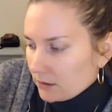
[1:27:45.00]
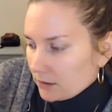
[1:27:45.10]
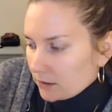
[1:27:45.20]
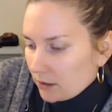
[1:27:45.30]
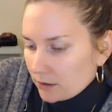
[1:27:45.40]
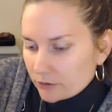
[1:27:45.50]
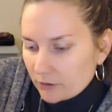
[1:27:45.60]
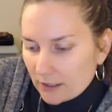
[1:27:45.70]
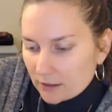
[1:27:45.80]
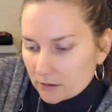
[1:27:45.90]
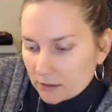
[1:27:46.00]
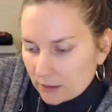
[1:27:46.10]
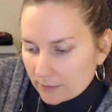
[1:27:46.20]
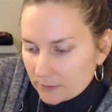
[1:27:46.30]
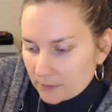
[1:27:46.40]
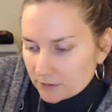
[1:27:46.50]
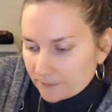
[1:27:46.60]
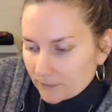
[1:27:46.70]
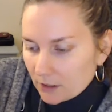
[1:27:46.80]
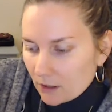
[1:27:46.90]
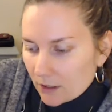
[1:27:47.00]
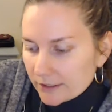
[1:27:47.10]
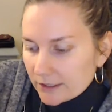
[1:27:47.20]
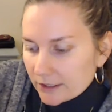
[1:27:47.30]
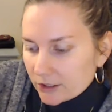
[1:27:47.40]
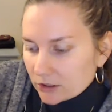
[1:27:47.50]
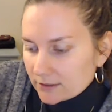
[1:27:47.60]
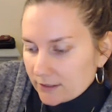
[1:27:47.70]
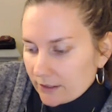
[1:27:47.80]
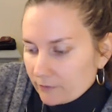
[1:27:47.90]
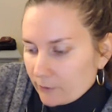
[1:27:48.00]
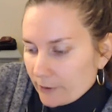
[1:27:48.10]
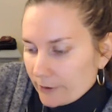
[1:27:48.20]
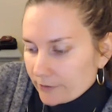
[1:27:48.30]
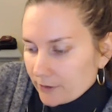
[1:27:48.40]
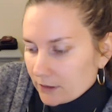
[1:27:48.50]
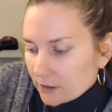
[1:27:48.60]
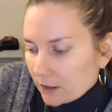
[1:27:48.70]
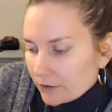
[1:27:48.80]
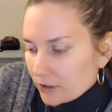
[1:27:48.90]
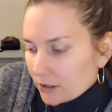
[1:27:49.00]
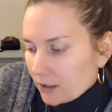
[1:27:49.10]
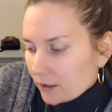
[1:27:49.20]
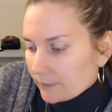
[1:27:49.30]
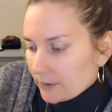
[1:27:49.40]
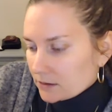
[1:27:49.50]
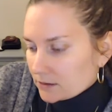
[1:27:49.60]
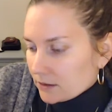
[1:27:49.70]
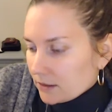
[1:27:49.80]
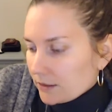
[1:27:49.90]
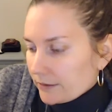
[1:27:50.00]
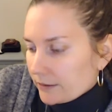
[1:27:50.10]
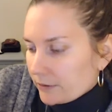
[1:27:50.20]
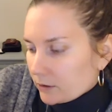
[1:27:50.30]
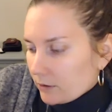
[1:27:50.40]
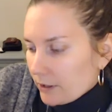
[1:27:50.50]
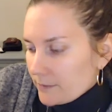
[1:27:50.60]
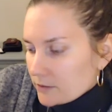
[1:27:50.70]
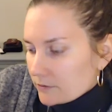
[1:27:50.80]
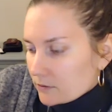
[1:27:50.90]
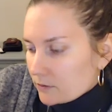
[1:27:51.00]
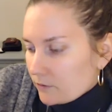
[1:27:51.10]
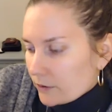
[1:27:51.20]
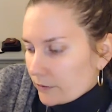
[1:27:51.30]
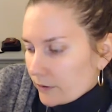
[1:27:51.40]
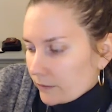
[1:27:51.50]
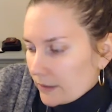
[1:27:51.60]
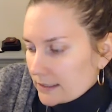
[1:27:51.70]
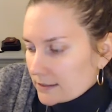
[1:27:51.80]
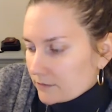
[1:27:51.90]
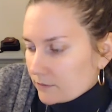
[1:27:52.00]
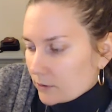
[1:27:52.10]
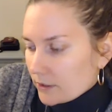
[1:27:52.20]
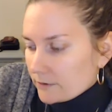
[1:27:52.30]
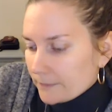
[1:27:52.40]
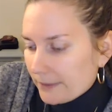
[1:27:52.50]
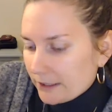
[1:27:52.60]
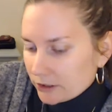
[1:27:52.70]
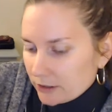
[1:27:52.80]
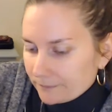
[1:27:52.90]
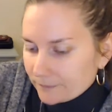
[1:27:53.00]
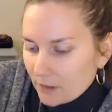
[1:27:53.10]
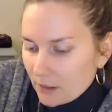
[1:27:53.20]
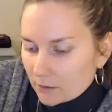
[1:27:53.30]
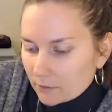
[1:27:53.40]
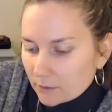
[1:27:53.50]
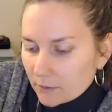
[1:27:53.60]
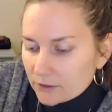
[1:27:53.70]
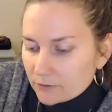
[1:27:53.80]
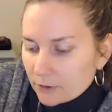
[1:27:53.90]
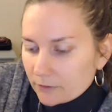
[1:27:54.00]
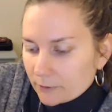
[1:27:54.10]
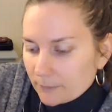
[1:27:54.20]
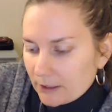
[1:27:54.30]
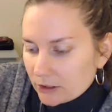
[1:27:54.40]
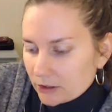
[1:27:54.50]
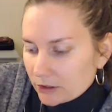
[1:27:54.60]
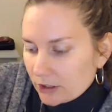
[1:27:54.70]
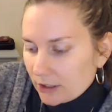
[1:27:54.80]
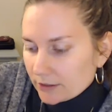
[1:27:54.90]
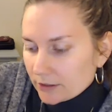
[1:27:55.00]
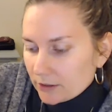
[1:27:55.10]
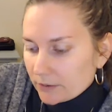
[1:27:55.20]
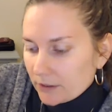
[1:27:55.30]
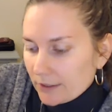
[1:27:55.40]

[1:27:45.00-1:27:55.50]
contract documents. The architect shall set forth in the contract documents the requirements for requests for information. Requests for information shall include,